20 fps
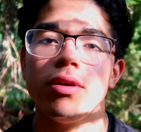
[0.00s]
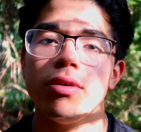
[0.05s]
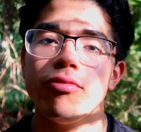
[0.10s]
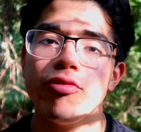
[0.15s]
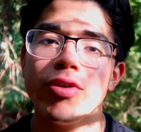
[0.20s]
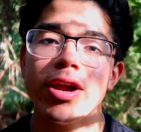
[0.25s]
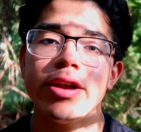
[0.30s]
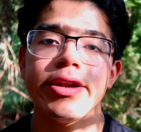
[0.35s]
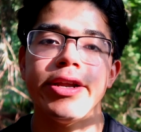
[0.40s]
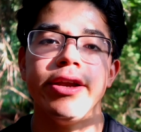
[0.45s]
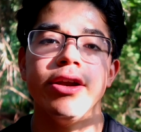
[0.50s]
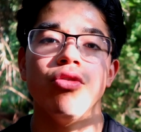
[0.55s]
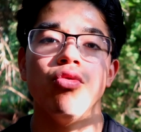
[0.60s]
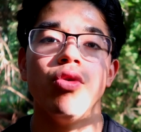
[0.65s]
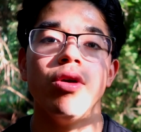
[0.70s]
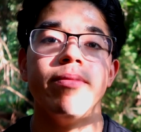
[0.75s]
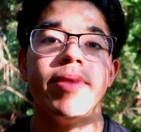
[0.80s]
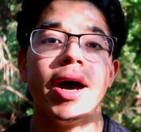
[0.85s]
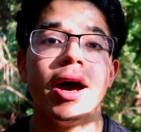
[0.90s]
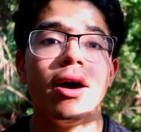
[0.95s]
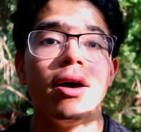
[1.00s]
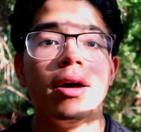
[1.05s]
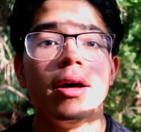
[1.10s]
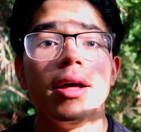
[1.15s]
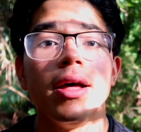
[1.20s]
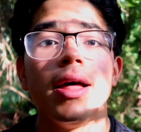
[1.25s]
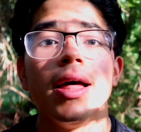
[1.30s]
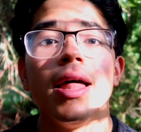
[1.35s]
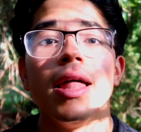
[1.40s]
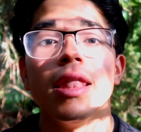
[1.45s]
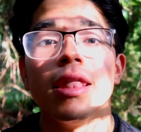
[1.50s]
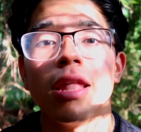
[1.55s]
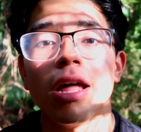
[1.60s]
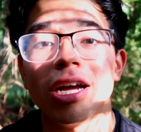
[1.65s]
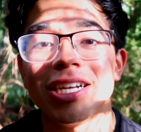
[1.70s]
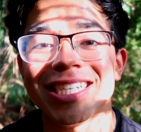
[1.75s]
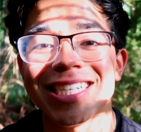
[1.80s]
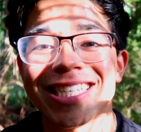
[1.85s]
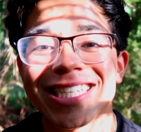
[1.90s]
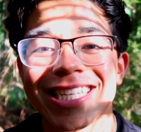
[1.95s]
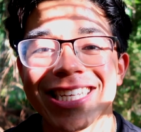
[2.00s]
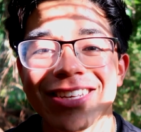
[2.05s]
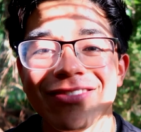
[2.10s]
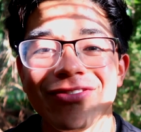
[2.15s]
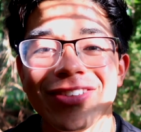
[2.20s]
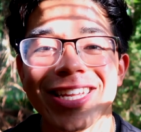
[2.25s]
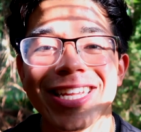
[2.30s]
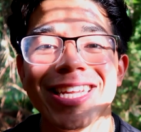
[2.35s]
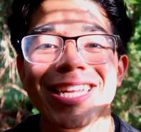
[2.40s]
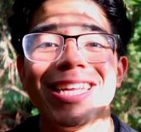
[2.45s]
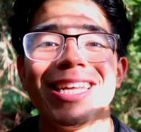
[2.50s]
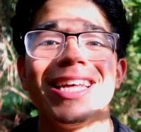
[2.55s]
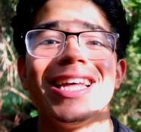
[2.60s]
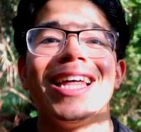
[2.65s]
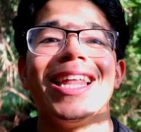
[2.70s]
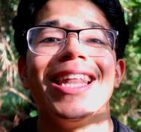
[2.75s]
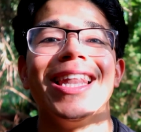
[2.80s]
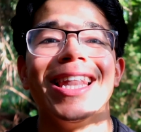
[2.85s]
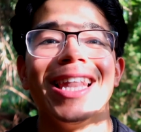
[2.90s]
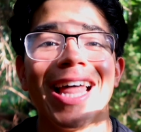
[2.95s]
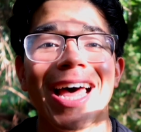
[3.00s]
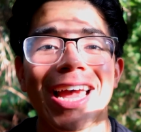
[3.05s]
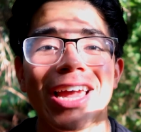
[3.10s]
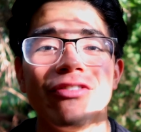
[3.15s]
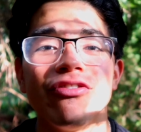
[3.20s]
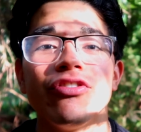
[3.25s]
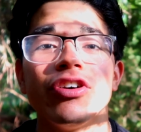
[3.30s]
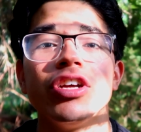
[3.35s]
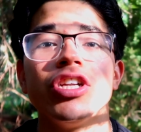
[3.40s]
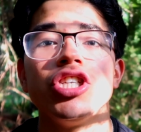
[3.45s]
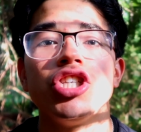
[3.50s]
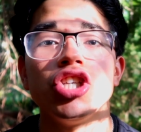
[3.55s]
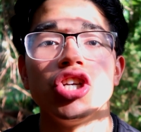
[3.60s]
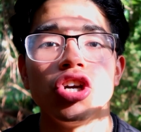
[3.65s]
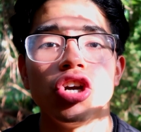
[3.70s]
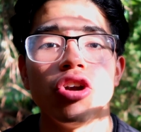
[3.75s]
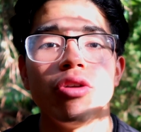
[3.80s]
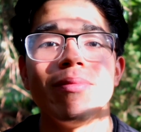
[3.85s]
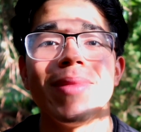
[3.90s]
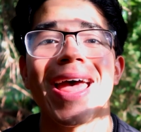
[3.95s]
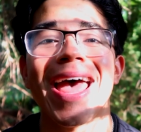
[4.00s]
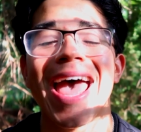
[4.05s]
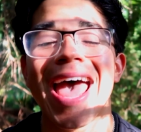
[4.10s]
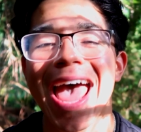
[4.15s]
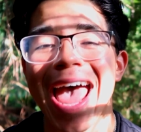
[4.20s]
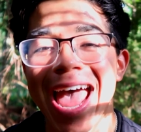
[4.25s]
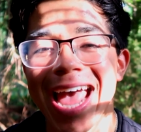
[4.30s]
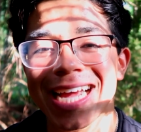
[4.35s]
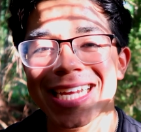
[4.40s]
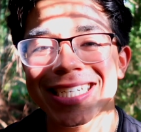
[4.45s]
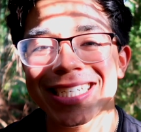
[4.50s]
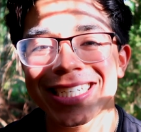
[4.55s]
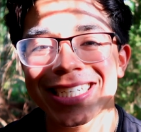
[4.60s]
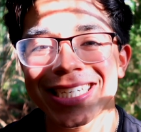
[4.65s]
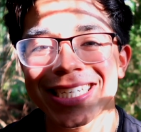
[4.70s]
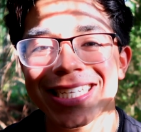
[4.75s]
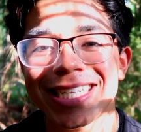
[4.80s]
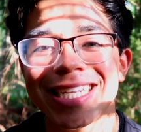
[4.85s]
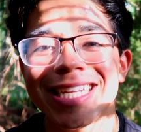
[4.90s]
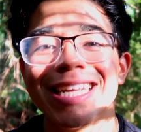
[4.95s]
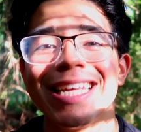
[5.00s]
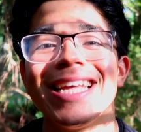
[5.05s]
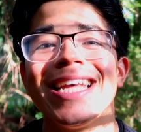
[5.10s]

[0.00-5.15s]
around here we're about longevity, life term action,